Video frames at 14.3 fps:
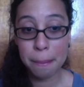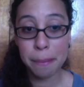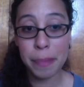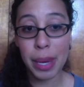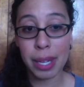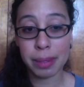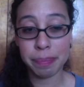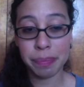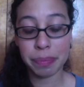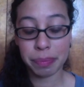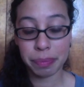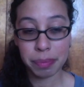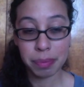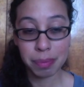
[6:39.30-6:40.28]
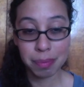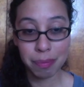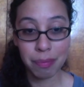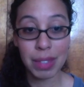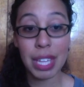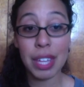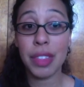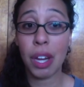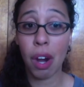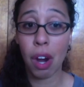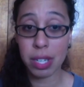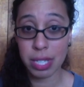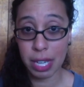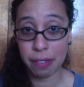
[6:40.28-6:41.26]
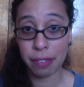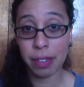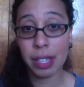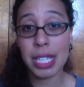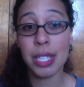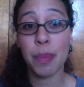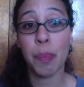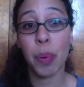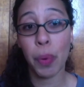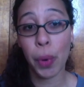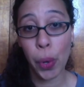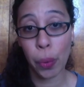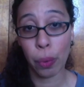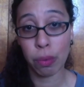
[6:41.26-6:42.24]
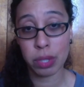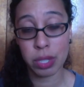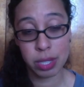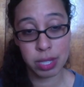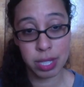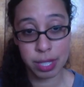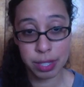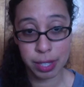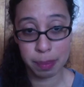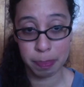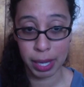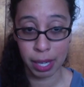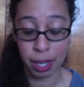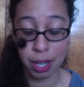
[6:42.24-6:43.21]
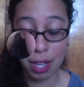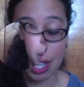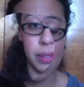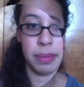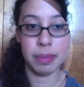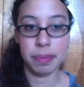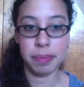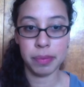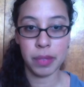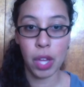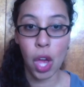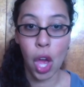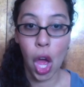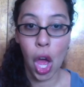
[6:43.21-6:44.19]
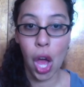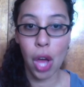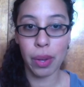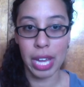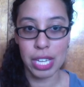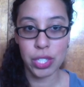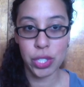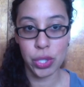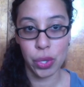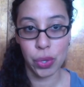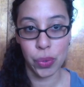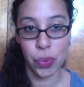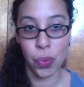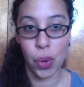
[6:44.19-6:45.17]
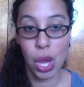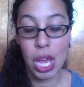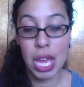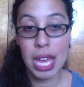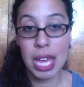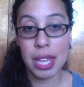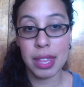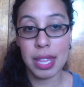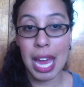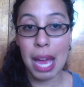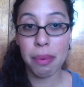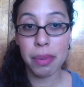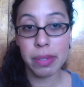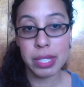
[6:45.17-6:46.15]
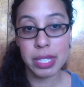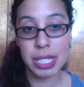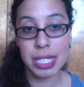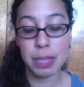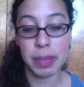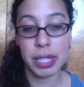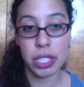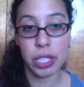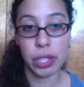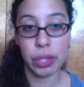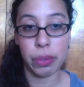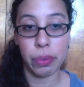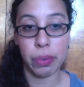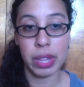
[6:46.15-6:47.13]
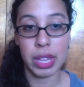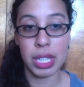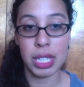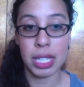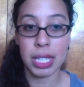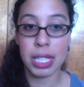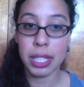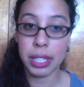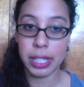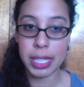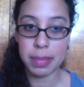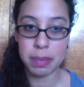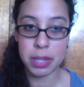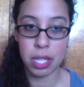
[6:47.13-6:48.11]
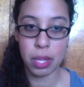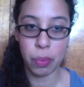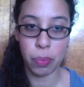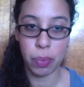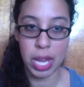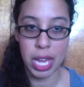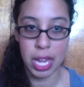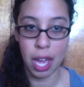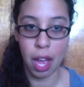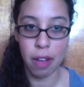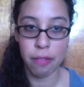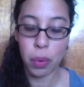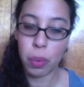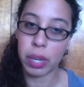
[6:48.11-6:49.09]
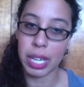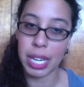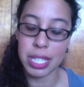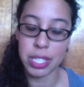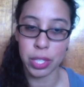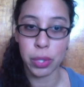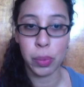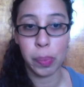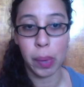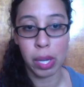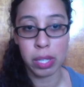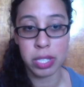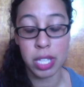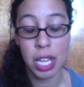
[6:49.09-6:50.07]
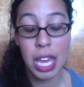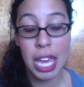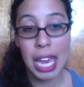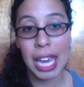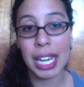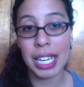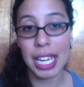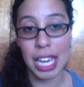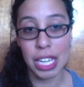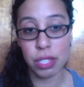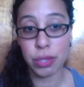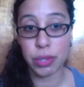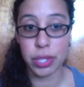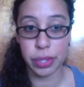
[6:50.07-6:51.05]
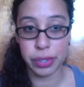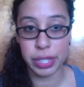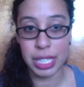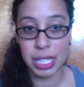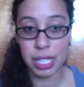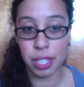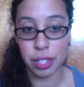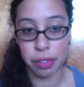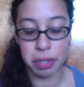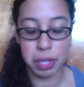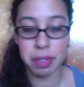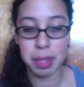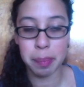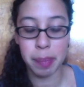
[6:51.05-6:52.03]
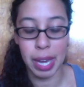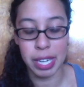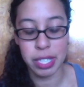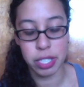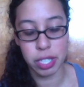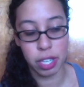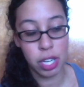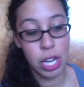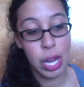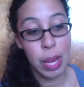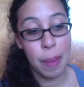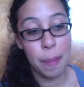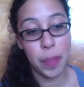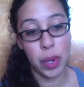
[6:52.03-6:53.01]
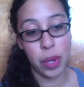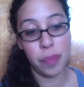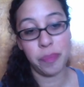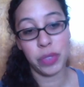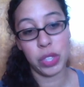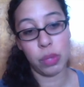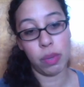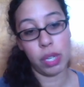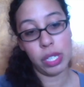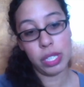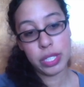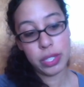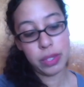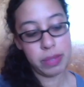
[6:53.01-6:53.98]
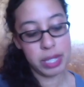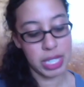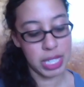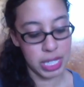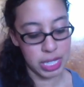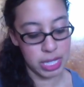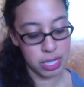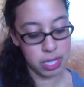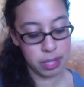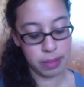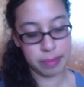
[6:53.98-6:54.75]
But there are definitely pros to clipping. Okay, so now I'm going to explain to you the Clipped way of organizing coupons. And again, you still need a 3-ring binder, but you also need